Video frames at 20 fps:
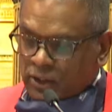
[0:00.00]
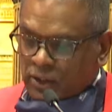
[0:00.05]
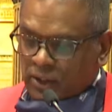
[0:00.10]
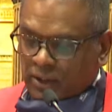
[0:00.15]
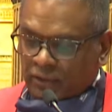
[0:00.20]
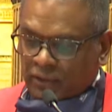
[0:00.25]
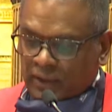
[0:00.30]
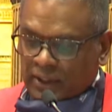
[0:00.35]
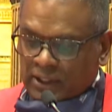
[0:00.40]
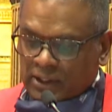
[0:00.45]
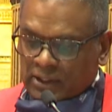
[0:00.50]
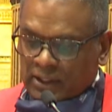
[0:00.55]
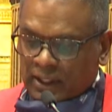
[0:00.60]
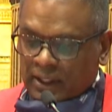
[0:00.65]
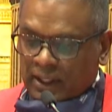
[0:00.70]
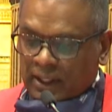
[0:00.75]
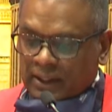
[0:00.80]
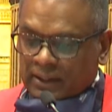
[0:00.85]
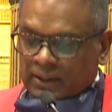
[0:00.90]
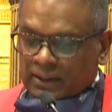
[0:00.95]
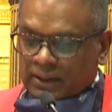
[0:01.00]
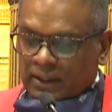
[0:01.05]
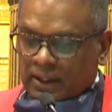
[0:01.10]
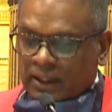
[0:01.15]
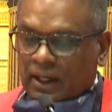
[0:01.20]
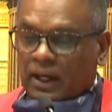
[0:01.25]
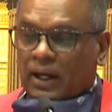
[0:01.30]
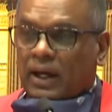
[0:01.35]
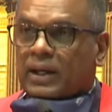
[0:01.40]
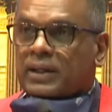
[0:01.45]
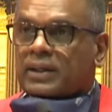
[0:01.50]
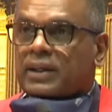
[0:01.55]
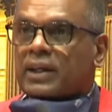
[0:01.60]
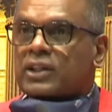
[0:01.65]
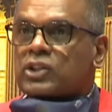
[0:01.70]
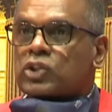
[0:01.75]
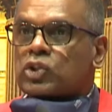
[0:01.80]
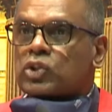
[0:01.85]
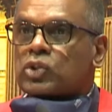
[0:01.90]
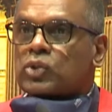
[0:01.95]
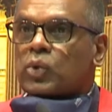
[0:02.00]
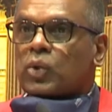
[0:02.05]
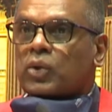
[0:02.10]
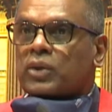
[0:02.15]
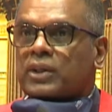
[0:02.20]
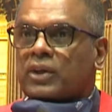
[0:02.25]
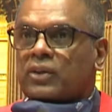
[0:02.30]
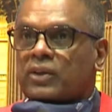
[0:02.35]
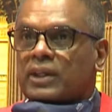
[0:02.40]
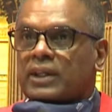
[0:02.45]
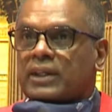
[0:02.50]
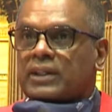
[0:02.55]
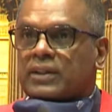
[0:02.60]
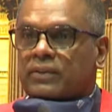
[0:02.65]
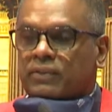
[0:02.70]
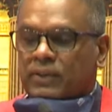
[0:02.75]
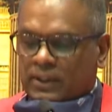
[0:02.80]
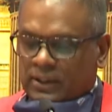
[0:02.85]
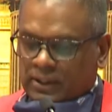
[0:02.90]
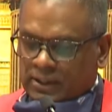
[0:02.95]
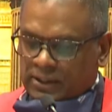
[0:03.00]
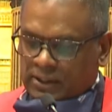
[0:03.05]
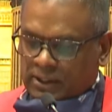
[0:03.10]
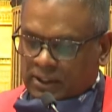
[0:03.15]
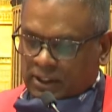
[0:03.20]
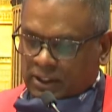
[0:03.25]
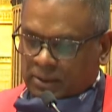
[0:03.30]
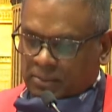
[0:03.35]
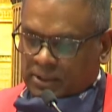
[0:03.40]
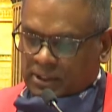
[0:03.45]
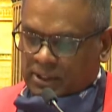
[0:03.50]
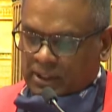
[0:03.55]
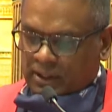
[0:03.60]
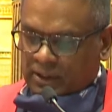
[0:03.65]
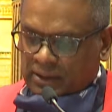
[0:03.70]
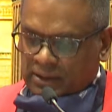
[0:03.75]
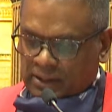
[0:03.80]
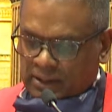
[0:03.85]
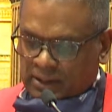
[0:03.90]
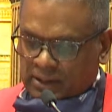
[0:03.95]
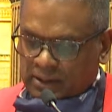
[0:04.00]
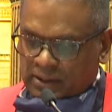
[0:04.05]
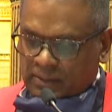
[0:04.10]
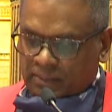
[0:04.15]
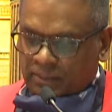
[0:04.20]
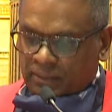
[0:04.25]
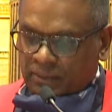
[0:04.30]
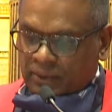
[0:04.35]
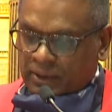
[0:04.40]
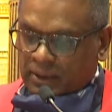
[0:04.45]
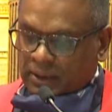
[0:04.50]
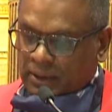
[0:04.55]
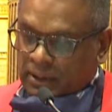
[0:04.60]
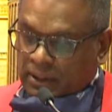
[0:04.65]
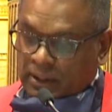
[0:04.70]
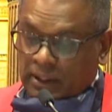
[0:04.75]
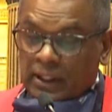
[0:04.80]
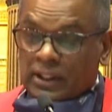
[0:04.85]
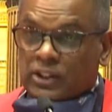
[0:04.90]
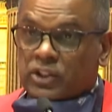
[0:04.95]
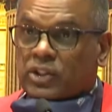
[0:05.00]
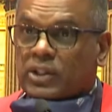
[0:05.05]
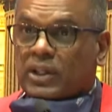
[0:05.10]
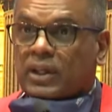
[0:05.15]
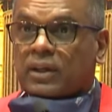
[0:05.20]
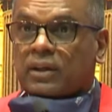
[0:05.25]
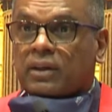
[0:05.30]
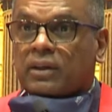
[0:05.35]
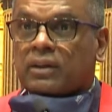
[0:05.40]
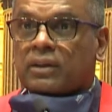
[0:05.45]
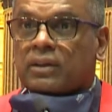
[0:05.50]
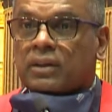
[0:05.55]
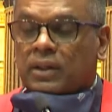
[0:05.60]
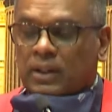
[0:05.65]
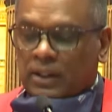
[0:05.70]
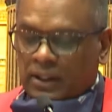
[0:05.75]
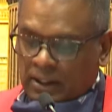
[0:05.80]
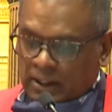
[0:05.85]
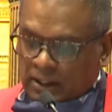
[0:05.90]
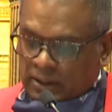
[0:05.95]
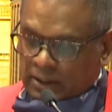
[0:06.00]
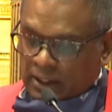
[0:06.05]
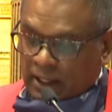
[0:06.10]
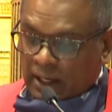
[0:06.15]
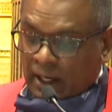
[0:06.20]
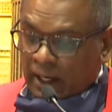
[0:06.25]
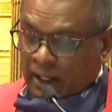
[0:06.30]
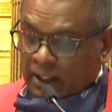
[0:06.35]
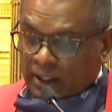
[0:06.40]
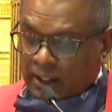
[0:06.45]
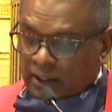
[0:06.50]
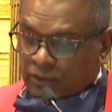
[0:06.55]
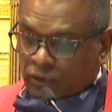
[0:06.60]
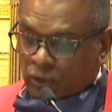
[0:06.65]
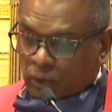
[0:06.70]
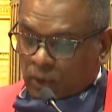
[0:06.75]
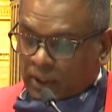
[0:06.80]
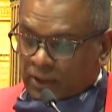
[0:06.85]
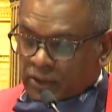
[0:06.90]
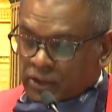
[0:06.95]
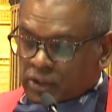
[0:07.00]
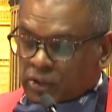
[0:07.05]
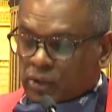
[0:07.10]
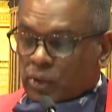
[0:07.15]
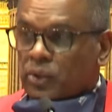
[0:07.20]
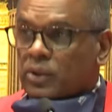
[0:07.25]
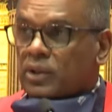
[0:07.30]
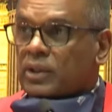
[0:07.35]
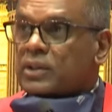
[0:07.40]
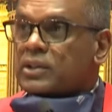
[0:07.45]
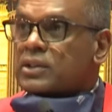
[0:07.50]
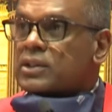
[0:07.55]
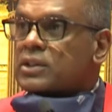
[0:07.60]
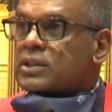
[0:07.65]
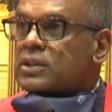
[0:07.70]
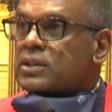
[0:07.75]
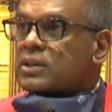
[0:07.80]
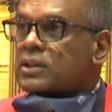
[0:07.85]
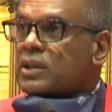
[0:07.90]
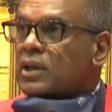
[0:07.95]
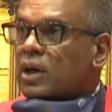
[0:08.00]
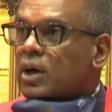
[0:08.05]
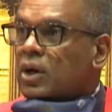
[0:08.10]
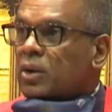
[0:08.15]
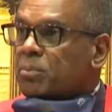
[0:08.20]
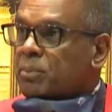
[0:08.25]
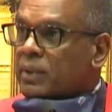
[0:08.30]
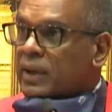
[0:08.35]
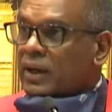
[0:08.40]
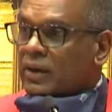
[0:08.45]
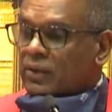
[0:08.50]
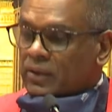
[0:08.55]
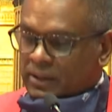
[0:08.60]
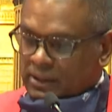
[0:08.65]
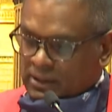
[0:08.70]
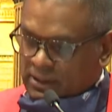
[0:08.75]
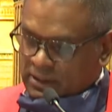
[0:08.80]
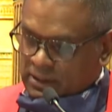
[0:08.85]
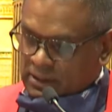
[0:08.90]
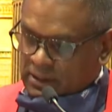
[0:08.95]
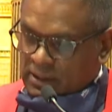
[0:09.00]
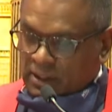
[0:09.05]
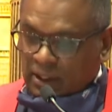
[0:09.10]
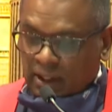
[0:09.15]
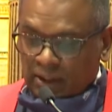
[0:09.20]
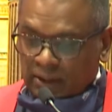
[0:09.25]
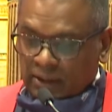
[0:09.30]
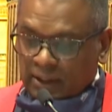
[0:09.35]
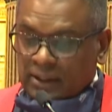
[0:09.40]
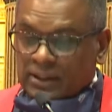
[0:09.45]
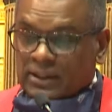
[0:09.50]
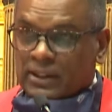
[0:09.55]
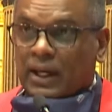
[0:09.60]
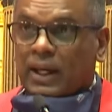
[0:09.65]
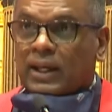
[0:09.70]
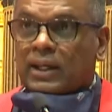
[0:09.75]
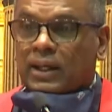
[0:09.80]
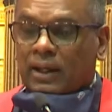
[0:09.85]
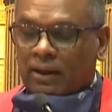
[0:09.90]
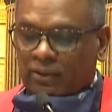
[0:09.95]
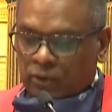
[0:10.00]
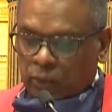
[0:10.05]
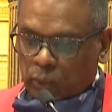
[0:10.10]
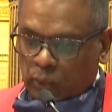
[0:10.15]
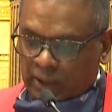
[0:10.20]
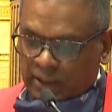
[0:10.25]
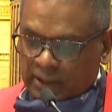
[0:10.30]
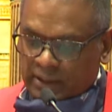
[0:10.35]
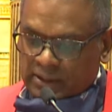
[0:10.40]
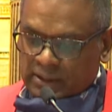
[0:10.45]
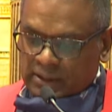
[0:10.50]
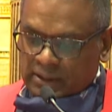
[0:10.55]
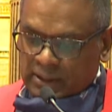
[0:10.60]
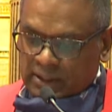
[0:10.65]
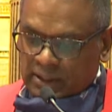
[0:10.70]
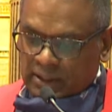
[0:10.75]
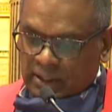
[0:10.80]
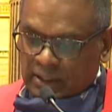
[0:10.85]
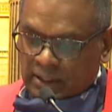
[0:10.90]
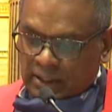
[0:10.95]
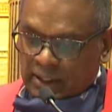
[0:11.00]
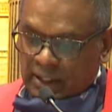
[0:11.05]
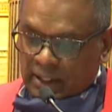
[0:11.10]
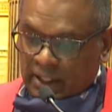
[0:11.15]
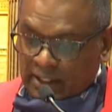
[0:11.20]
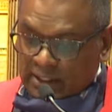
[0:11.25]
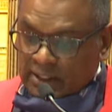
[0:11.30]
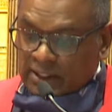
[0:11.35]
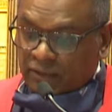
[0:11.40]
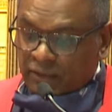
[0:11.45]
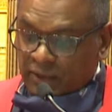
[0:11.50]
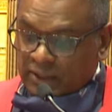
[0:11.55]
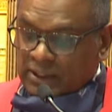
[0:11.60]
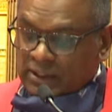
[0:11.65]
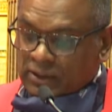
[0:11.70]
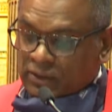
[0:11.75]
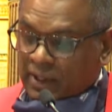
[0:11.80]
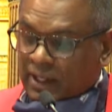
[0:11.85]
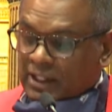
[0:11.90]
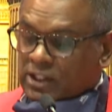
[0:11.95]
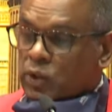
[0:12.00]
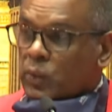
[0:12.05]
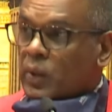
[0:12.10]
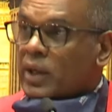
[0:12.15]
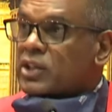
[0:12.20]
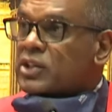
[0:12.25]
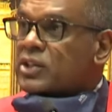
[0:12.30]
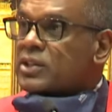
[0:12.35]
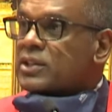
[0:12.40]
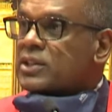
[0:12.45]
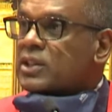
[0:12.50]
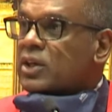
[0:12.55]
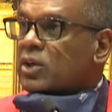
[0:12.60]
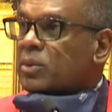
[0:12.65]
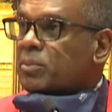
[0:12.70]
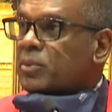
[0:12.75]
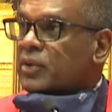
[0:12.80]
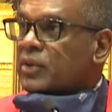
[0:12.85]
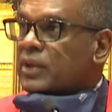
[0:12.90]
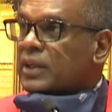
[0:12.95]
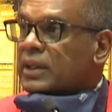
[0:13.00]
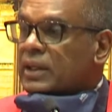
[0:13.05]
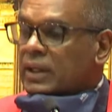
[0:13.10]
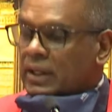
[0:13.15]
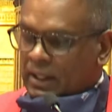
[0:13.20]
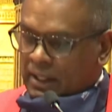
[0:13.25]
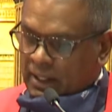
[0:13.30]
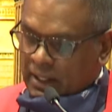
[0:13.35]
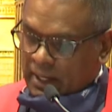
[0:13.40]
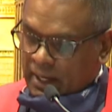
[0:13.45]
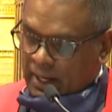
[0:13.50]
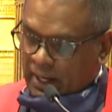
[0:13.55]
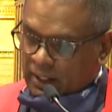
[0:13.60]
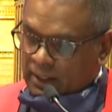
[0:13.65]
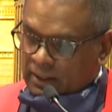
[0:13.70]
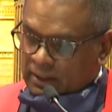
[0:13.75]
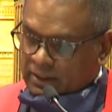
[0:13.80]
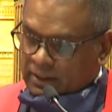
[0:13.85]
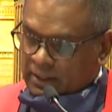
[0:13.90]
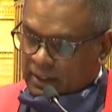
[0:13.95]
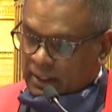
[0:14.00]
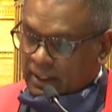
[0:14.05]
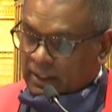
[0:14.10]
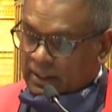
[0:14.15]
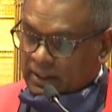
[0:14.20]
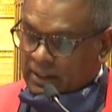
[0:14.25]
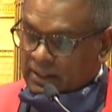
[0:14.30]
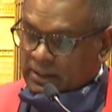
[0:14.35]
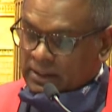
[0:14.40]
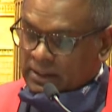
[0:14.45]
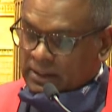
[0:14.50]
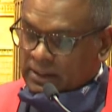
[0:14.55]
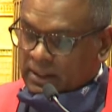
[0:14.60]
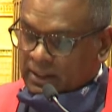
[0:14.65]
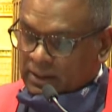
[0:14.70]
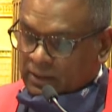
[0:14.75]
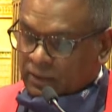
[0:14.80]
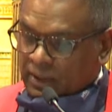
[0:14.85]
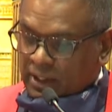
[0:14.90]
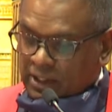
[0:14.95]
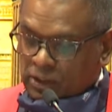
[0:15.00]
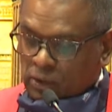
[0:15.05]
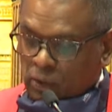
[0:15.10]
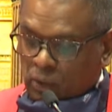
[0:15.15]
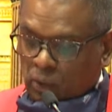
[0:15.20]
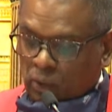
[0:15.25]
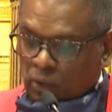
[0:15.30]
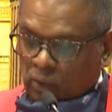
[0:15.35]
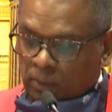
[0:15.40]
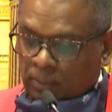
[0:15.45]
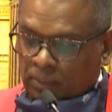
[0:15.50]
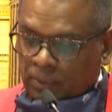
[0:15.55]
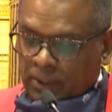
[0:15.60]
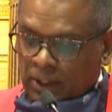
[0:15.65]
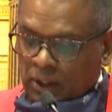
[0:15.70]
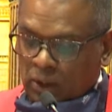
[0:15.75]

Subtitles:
it to the finish line under extraordinarily difficult circumstances. Each year, the highlight for our students, our parents, guardians, and loved ones is the WITS graduation ceremony held in this great hall,